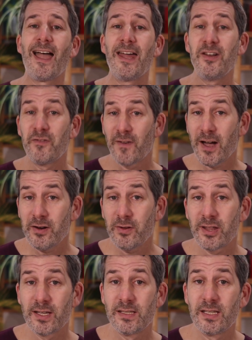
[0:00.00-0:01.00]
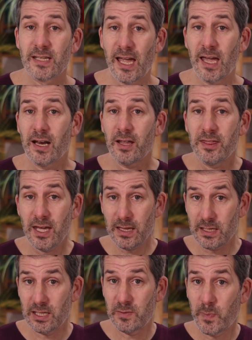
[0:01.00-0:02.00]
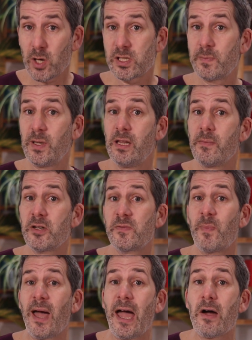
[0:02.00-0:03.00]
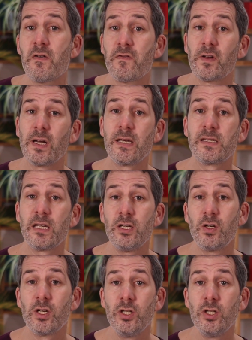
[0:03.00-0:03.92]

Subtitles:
And the final thing today, and I think this is possibly the most powerful, is that you